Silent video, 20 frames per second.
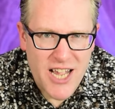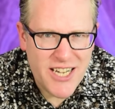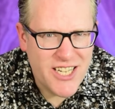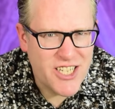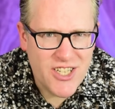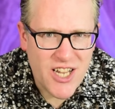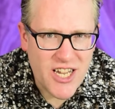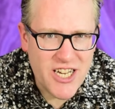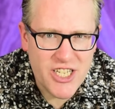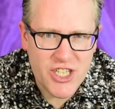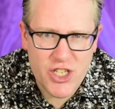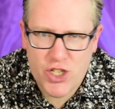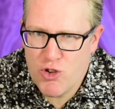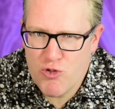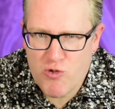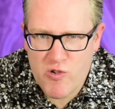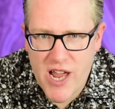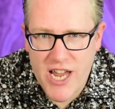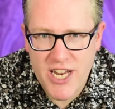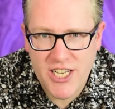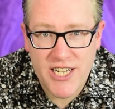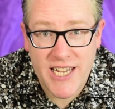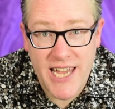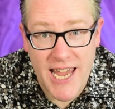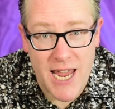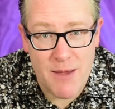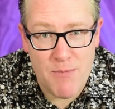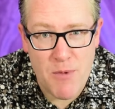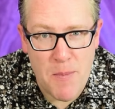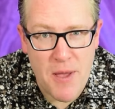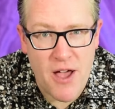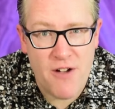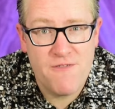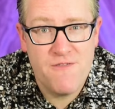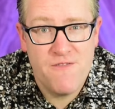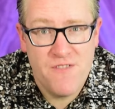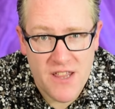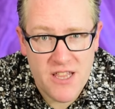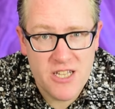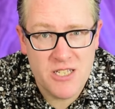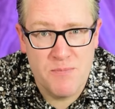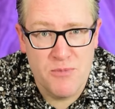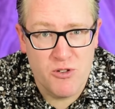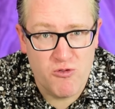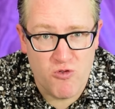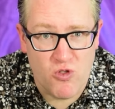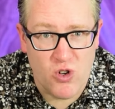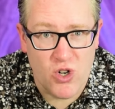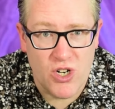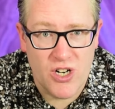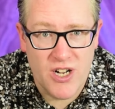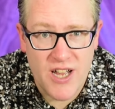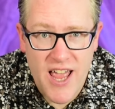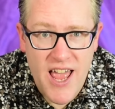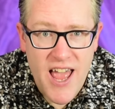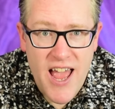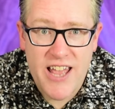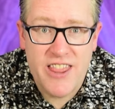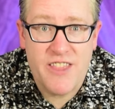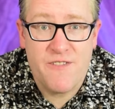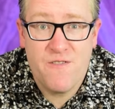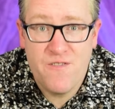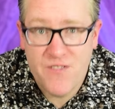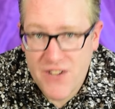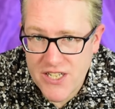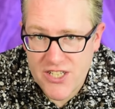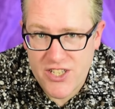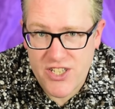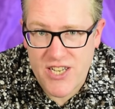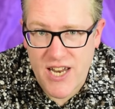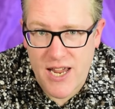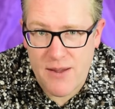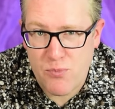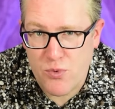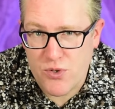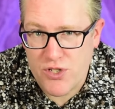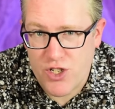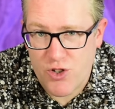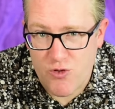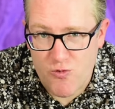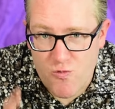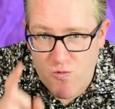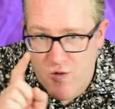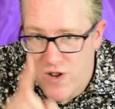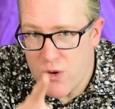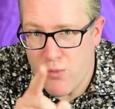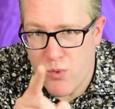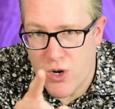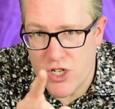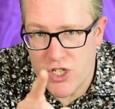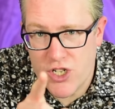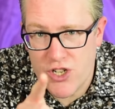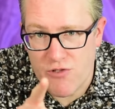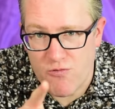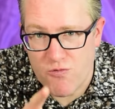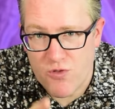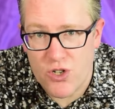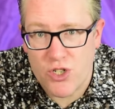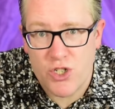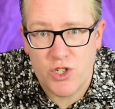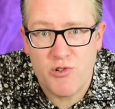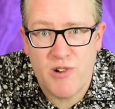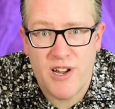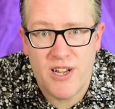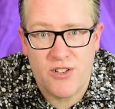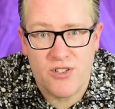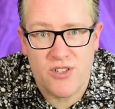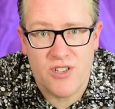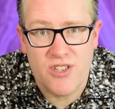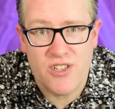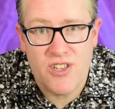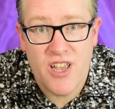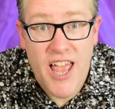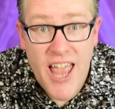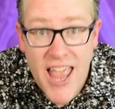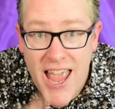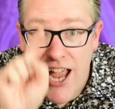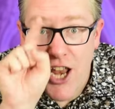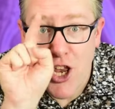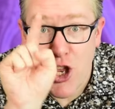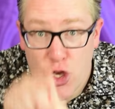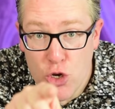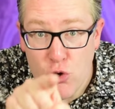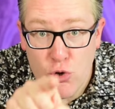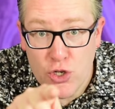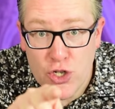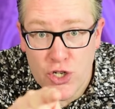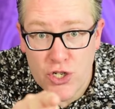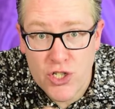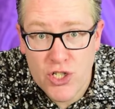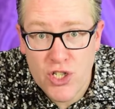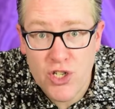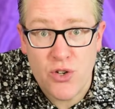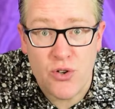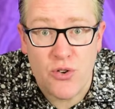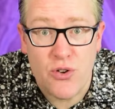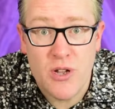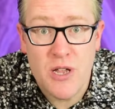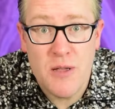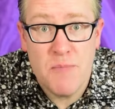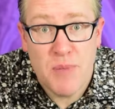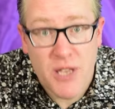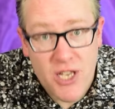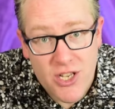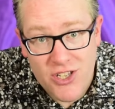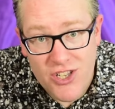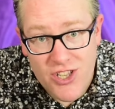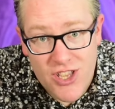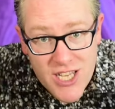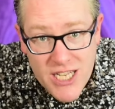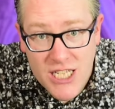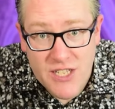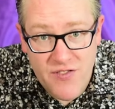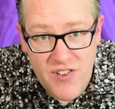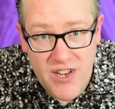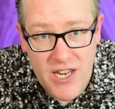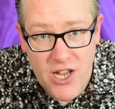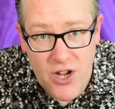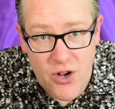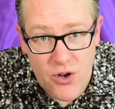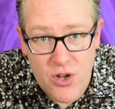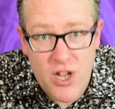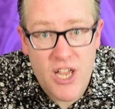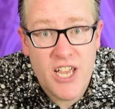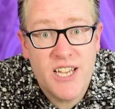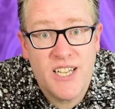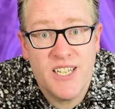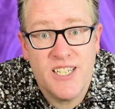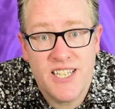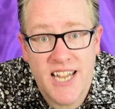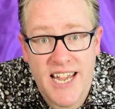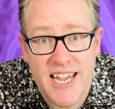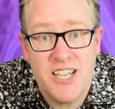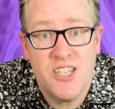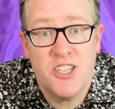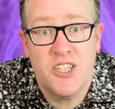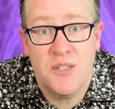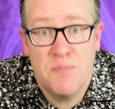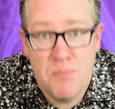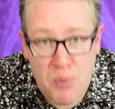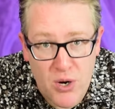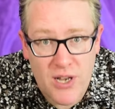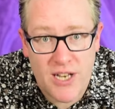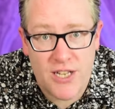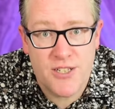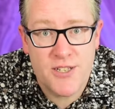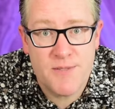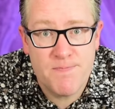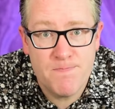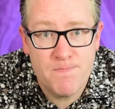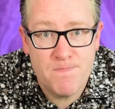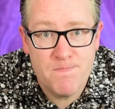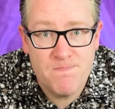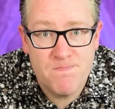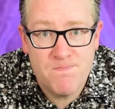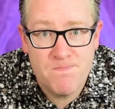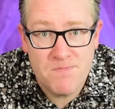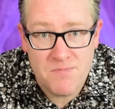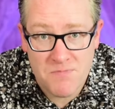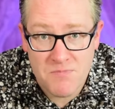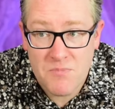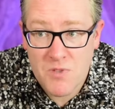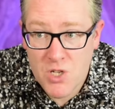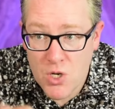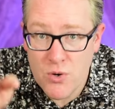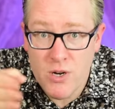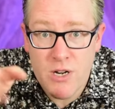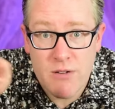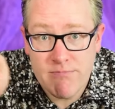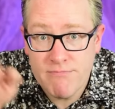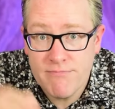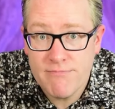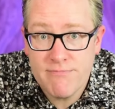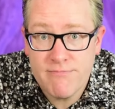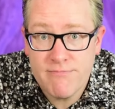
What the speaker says: I decided to create a game about Feathers McGraw, and the first step was to rewatch The Wrong Trousers. And you should too, because this video contains spoilers. Go on.